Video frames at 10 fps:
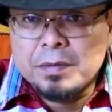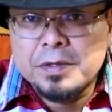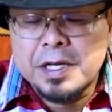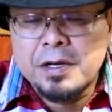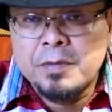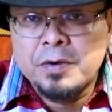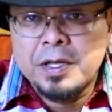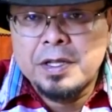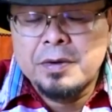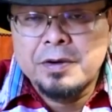
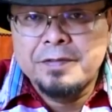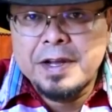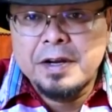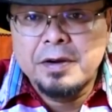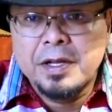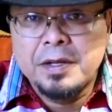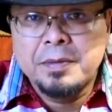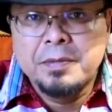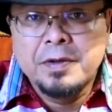ceremony, they were very,